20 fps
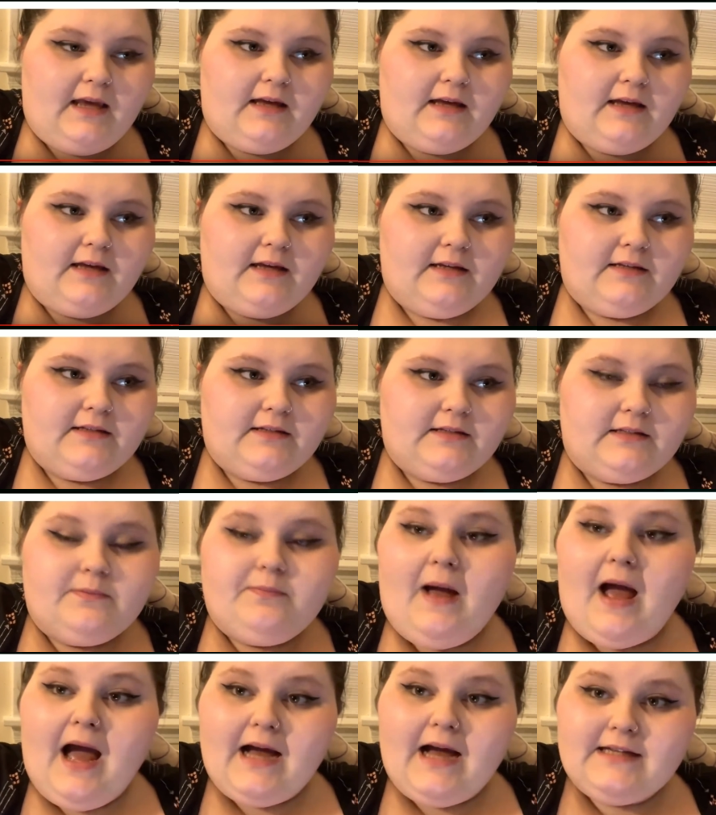His
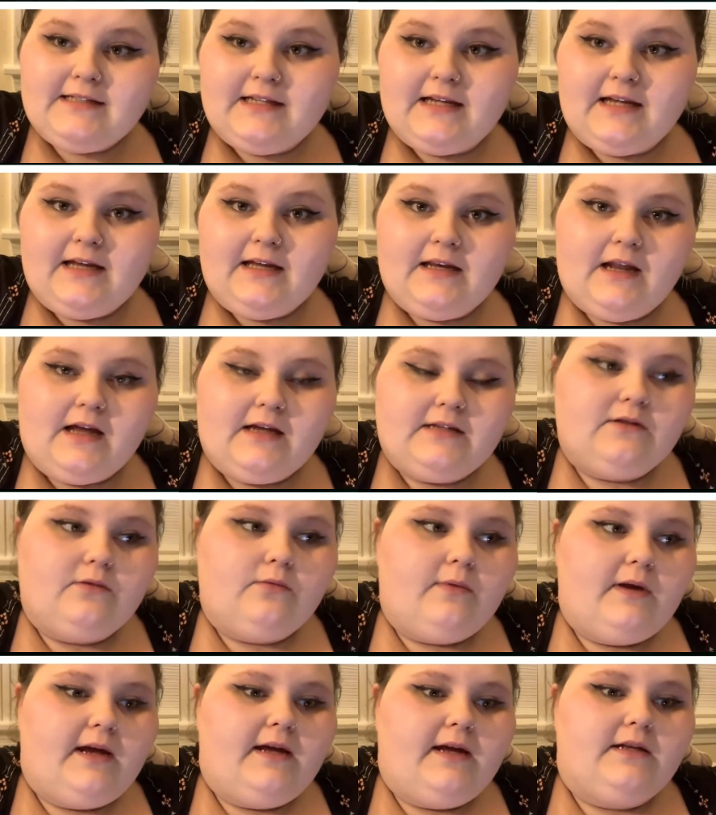passing as a
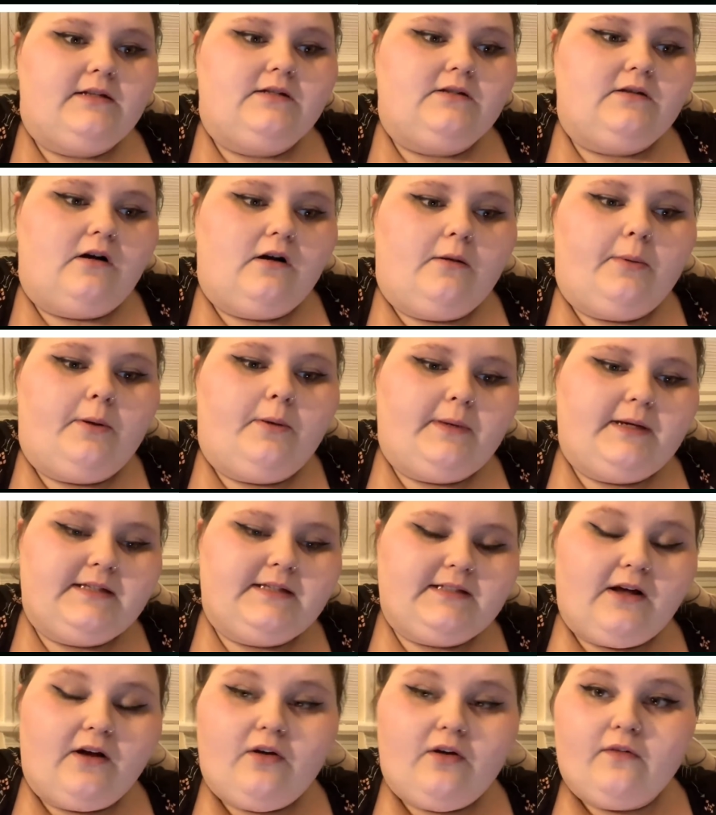way to talk about
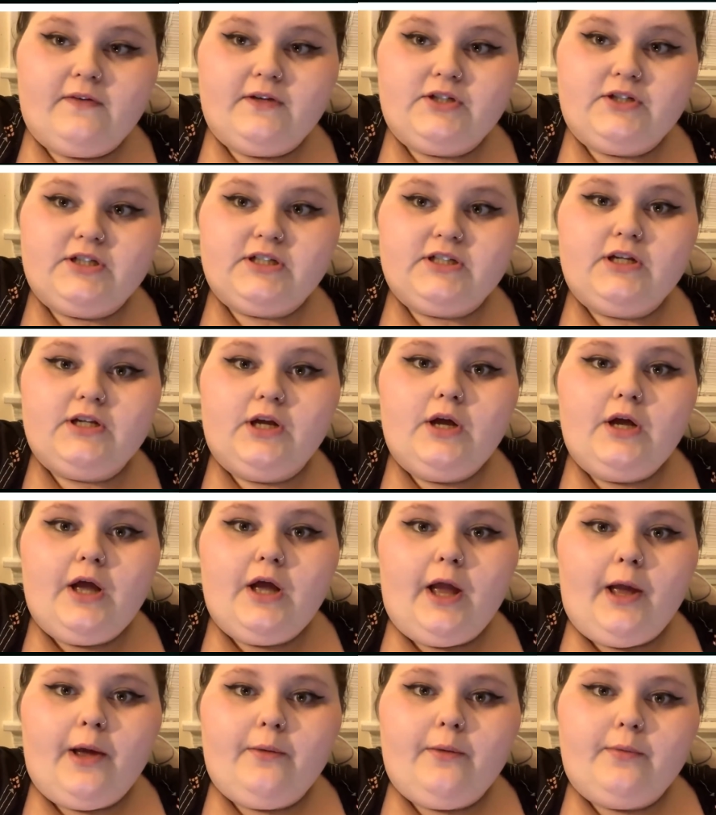myself.
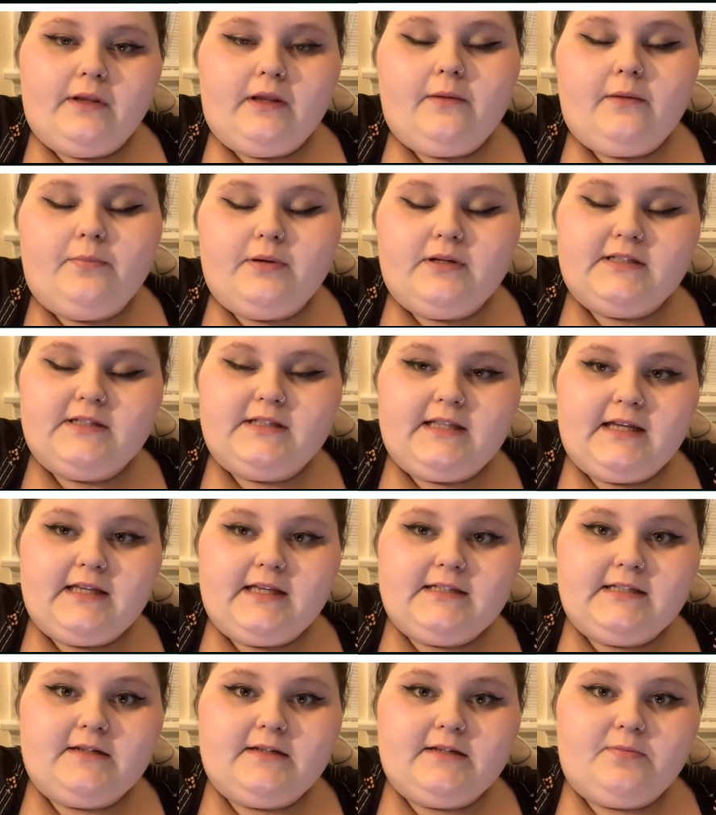It really puts things
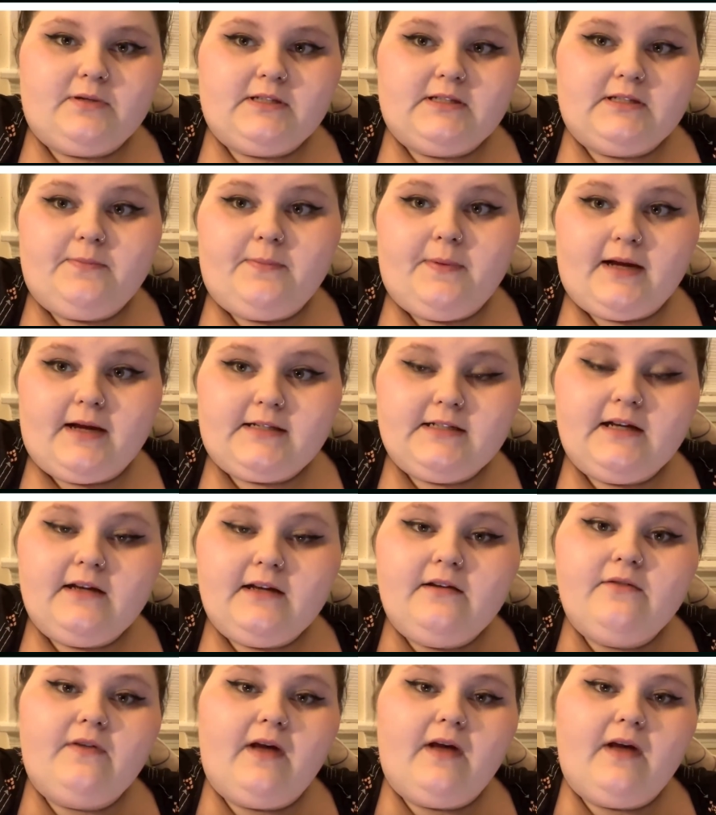into perspective.